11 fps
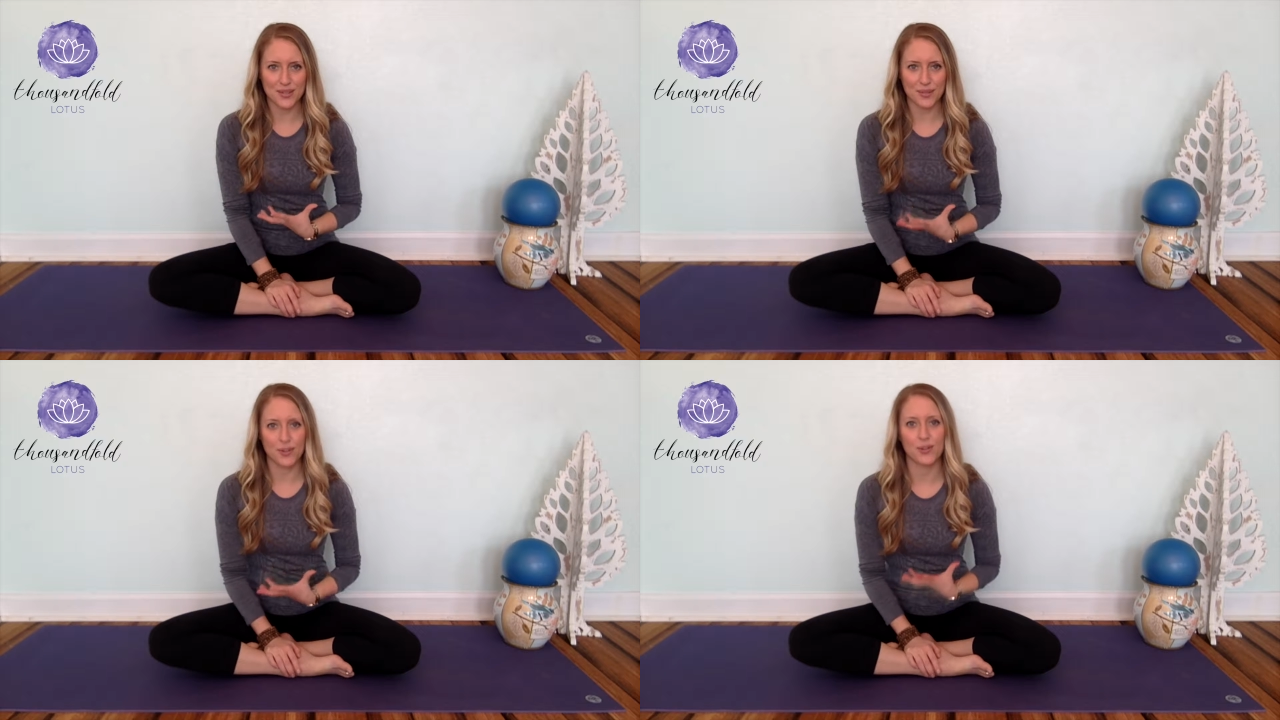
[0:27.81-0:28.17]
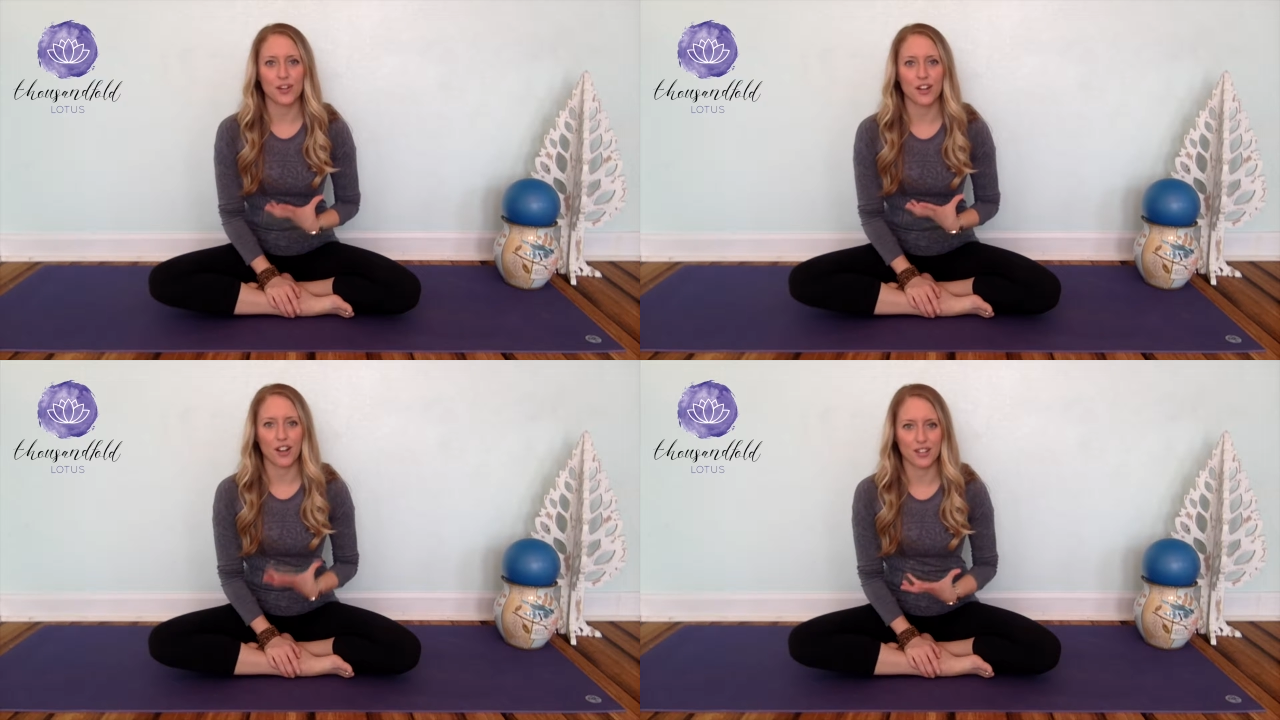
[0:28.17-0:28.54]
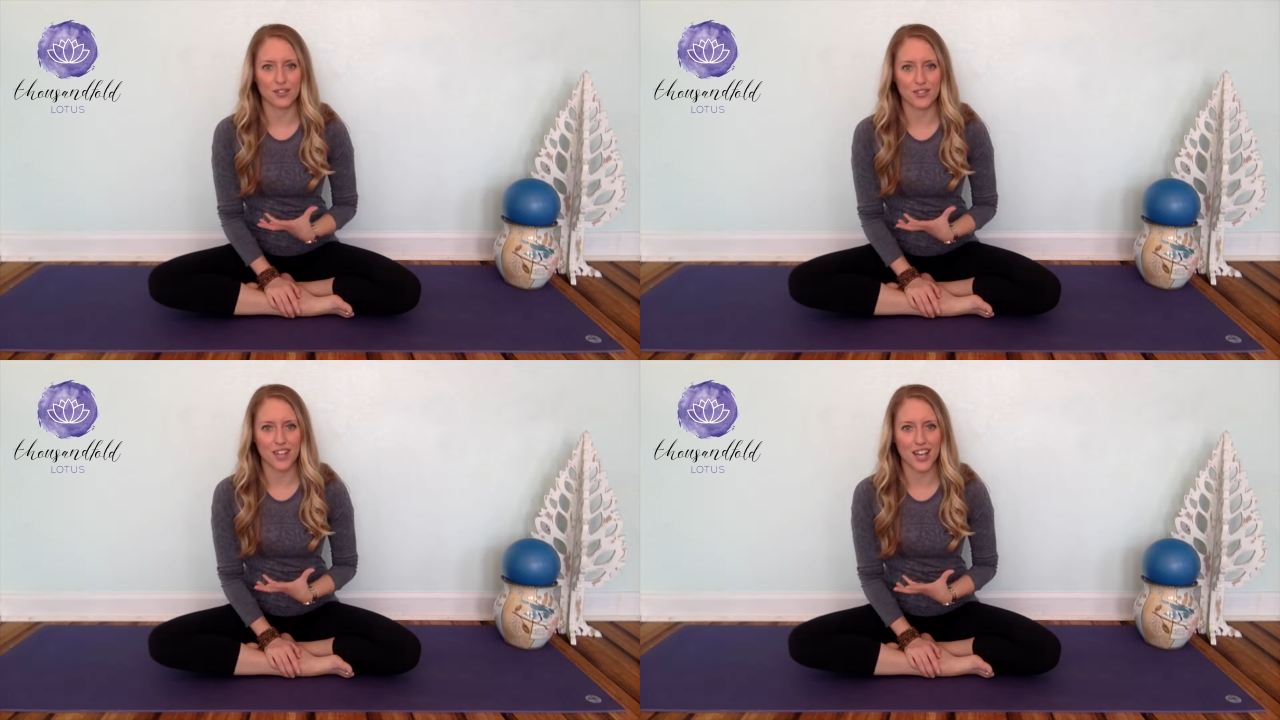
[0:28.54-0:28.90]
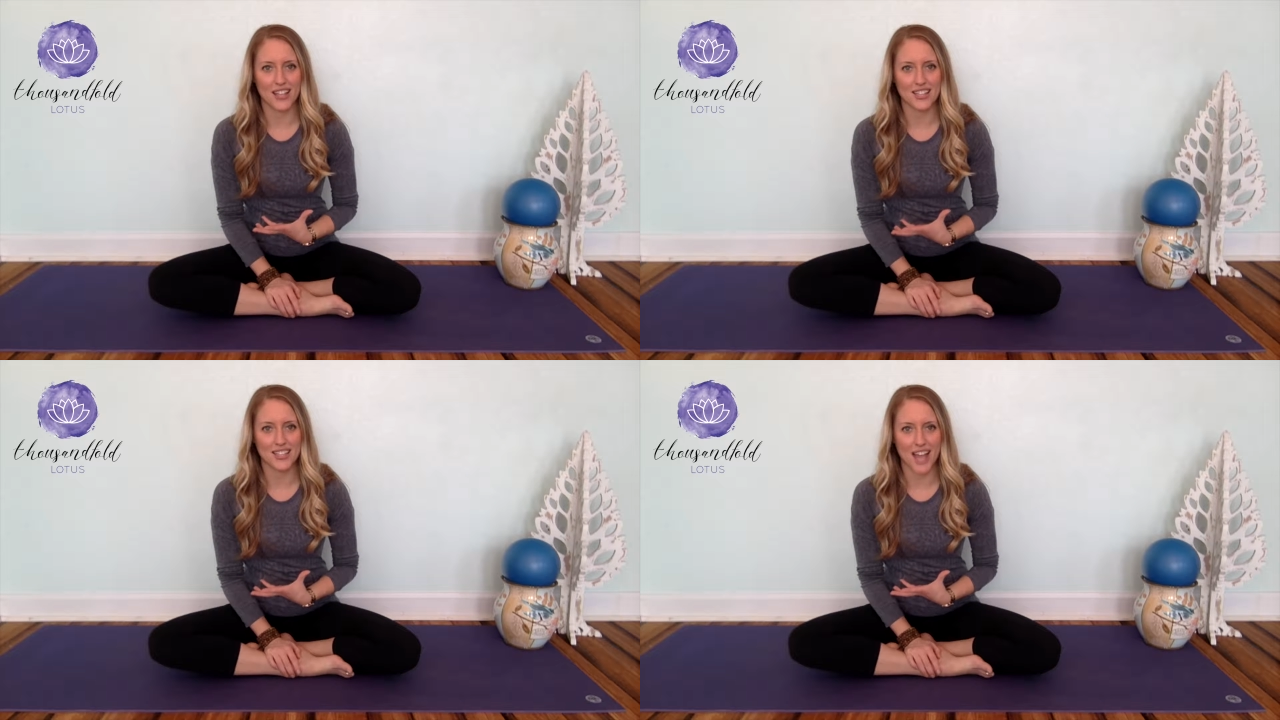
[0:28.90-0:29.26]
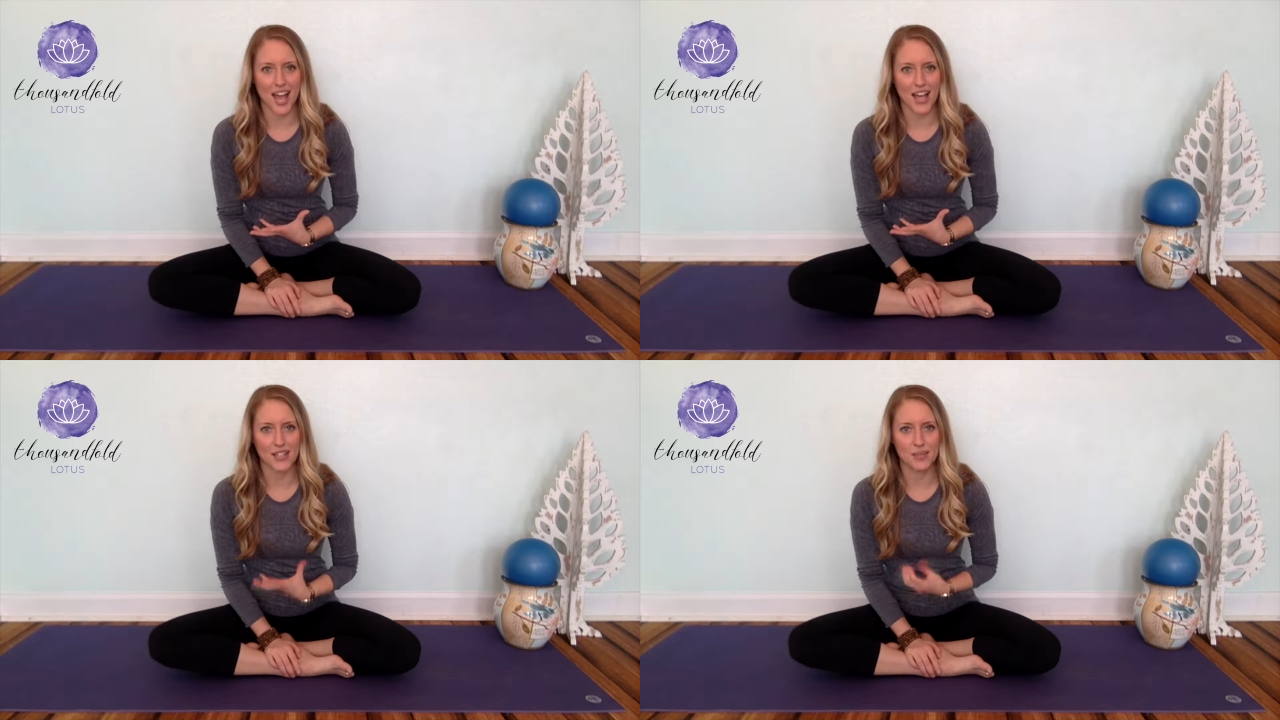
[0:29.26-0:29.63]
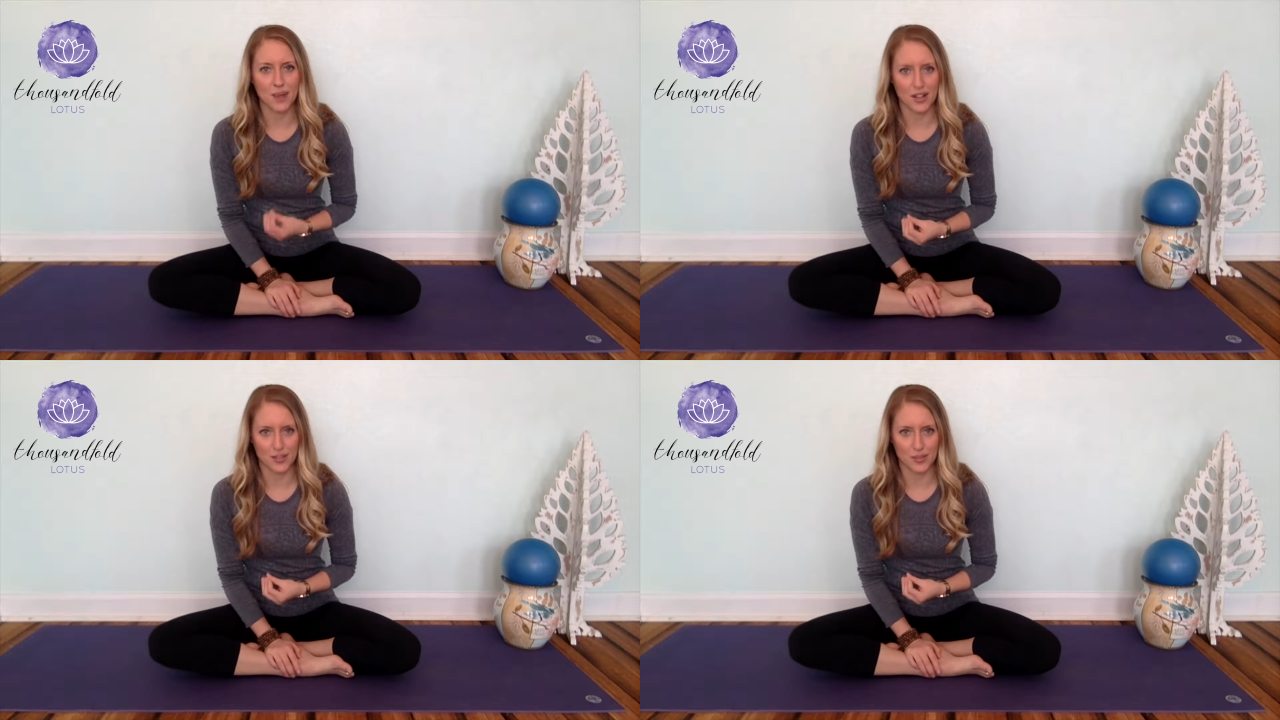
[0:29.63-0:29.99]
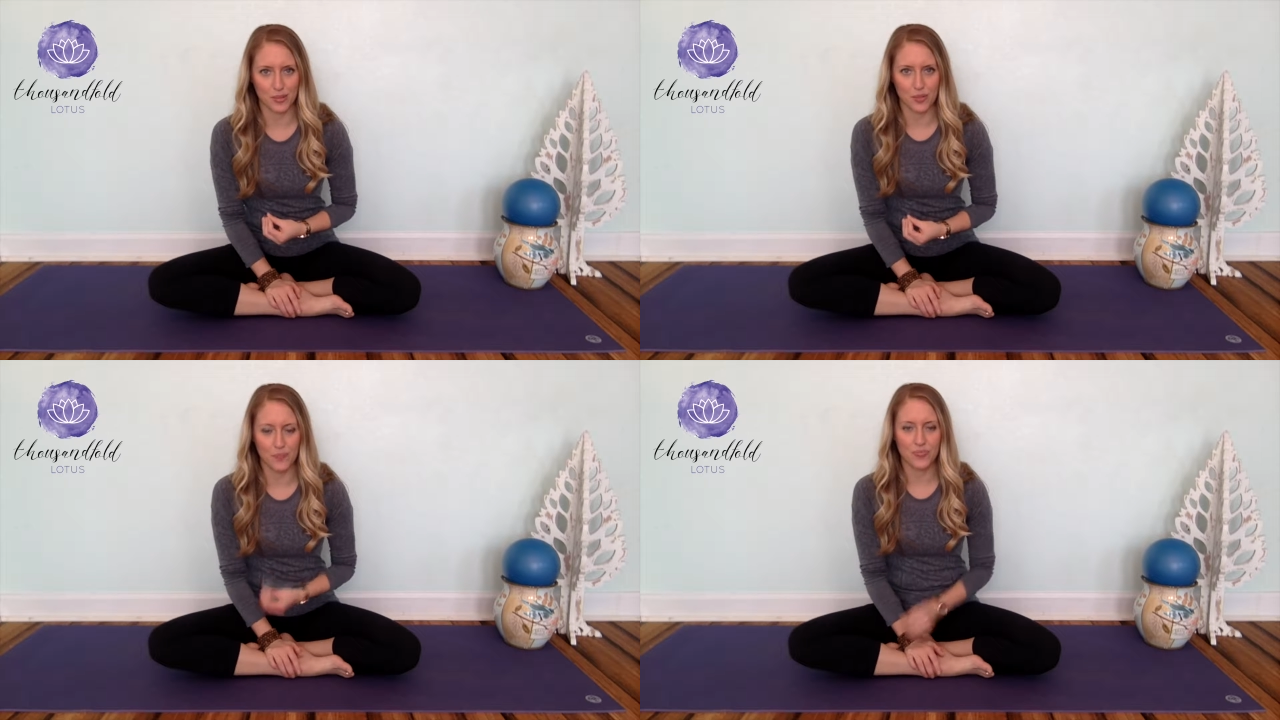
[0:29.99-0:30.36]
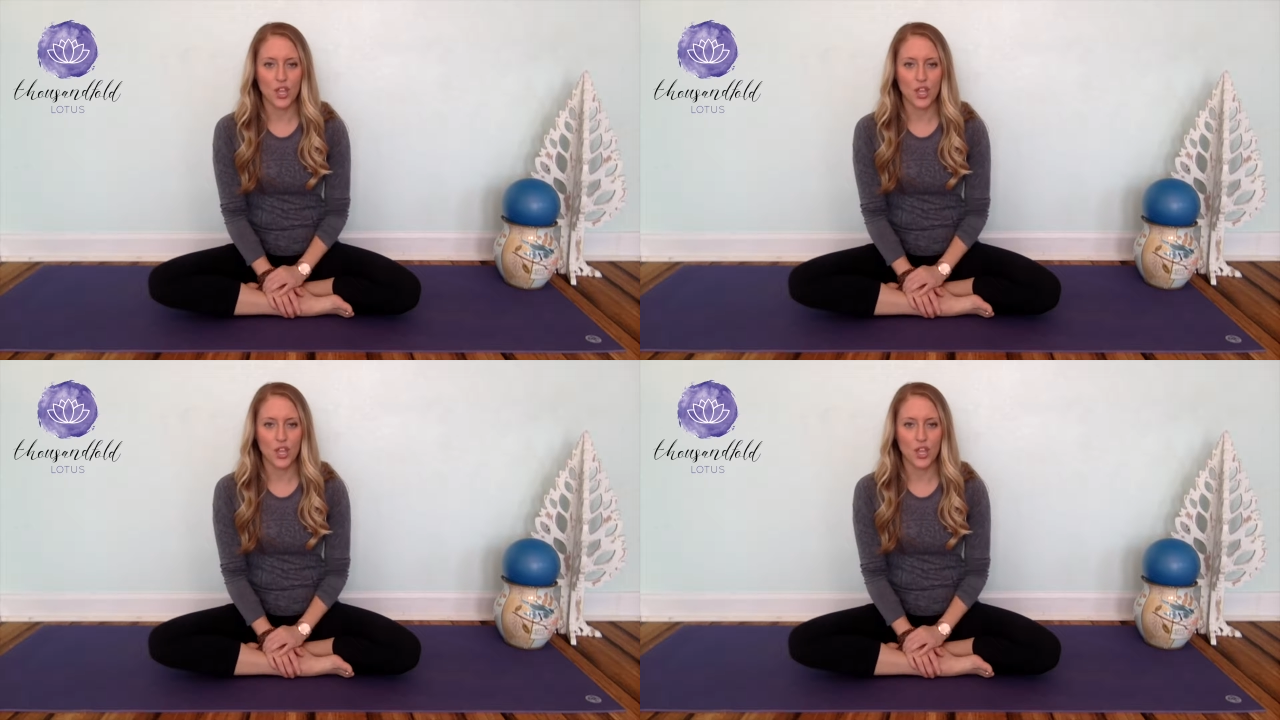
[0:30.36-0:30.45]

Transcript: when we're doing our exercises as possible.